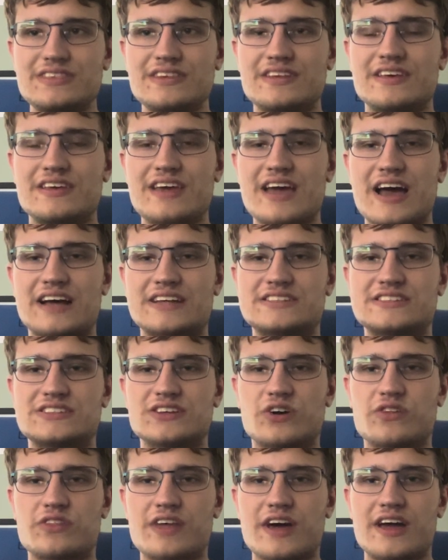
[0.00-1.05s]
yeah,
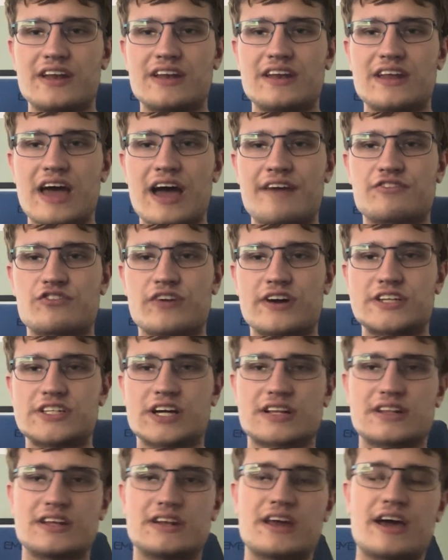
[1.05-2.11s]
so then after I
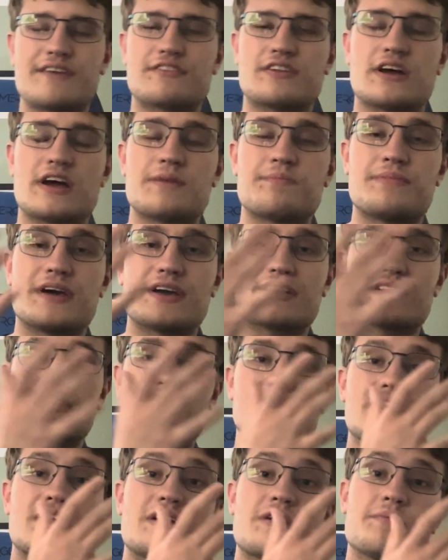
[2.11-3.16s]
checked in, I
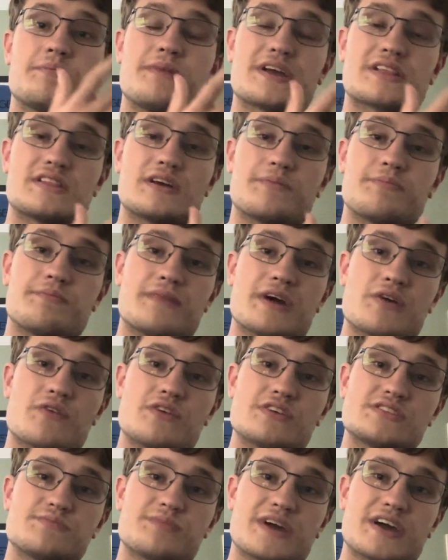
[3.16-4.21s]
picked up my
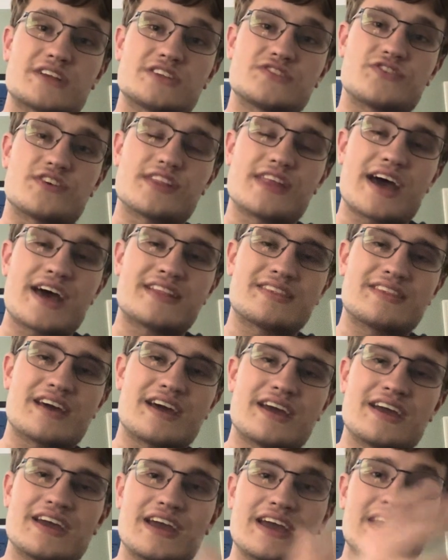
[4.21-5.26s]
wristbands for that
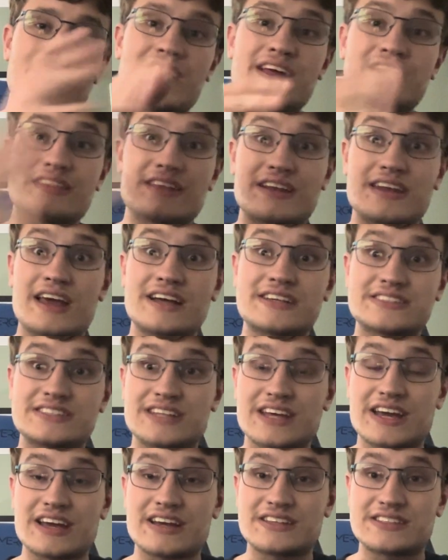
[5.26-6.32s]
day and the next
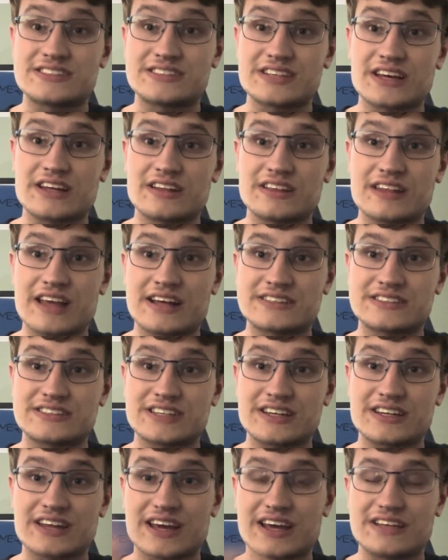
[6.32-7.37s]
day, that
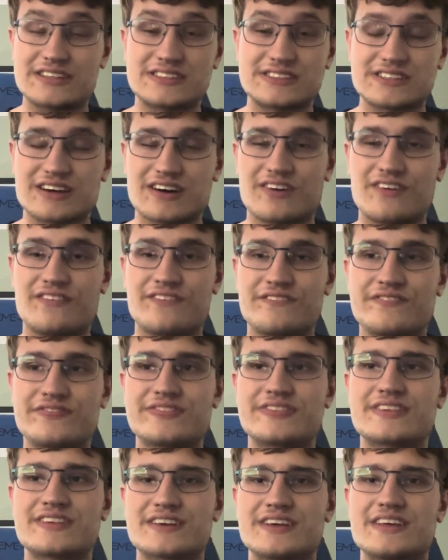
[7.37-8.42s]
Sunday. So
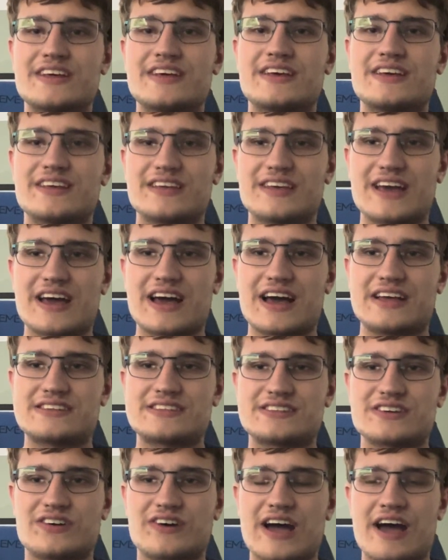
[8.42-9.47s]
yeah,
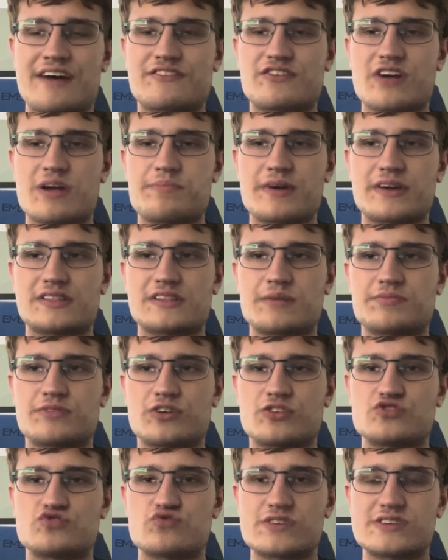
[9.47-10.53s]
so after I picked up
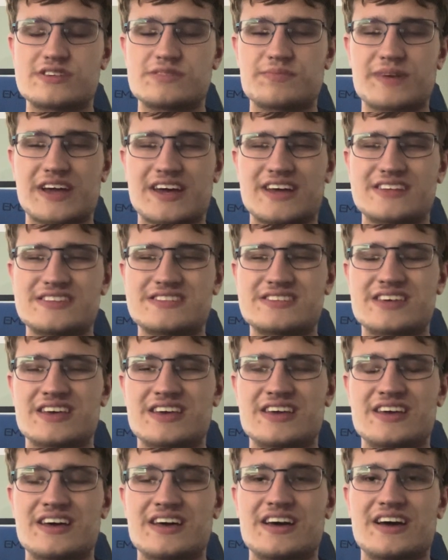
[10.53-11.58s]
those wristbands,
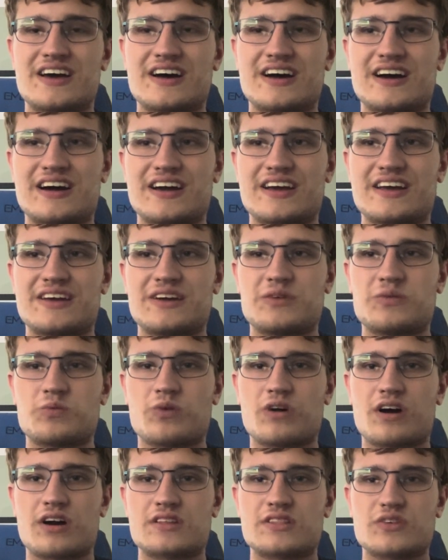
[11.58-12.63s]
I
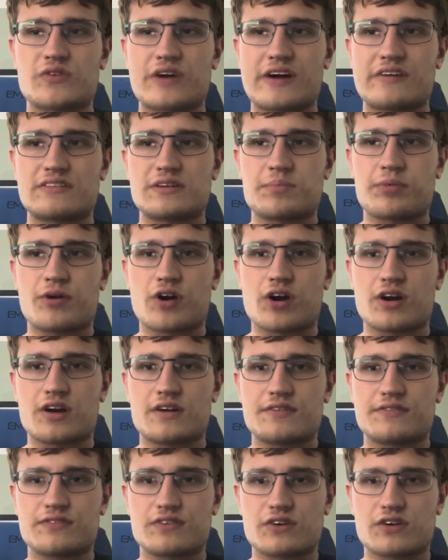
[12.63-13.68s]
walked around the park
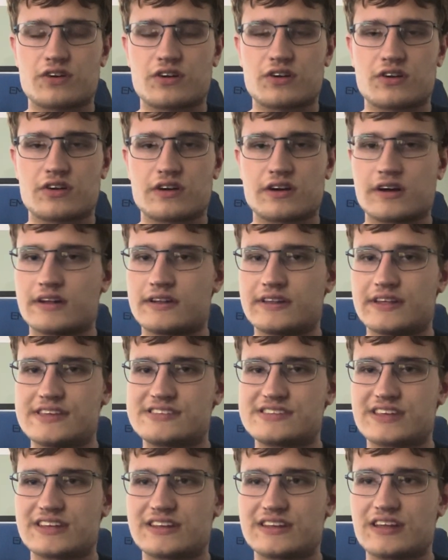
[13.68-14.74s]
for a
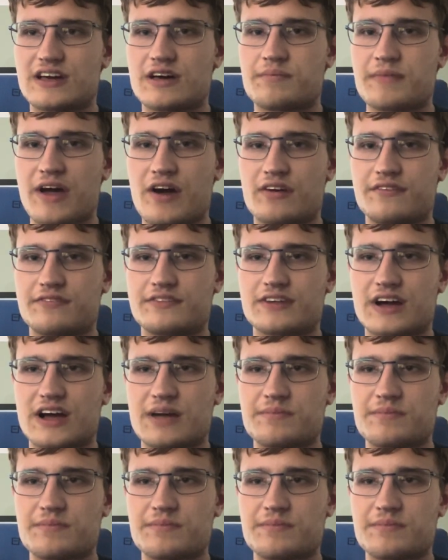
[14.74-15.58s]
decent amount of time